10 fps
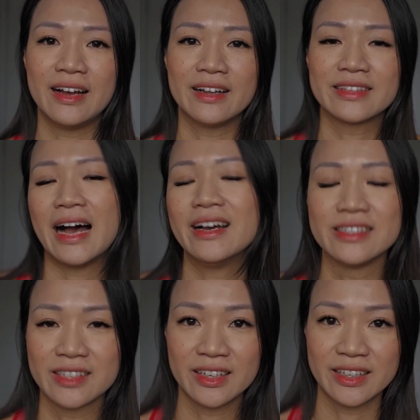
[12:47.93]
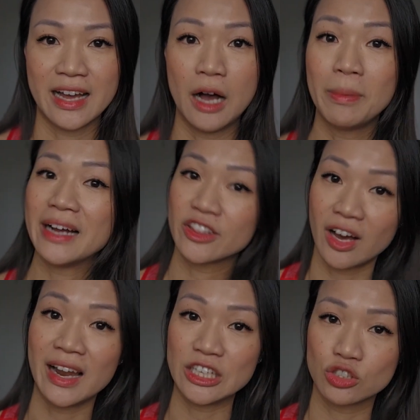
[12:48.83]
That is not gonna help. I
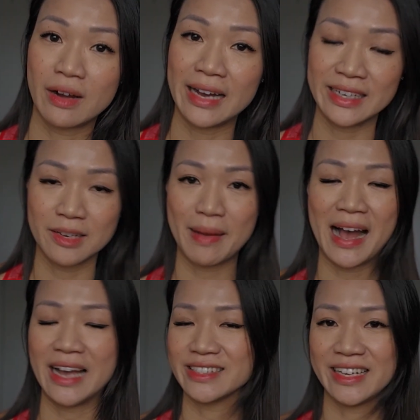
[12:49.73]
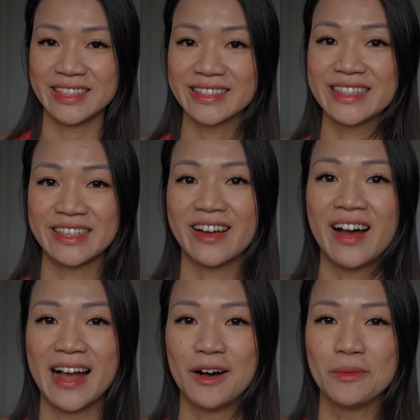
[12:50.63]
thought I tried in the past and it did
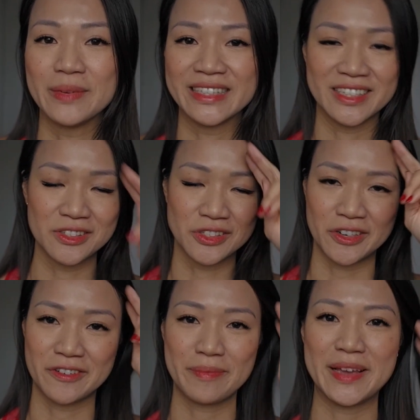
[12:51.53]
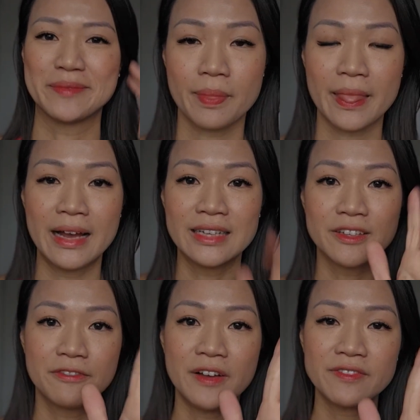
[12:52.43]
not help me, didn't serve me.
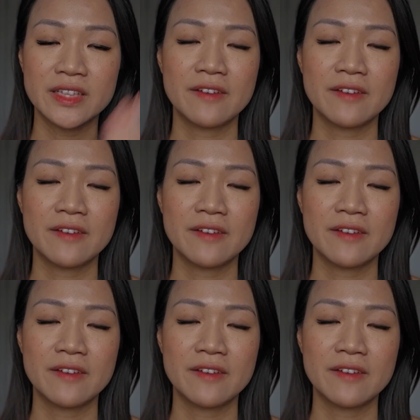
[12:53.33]
The 5th tip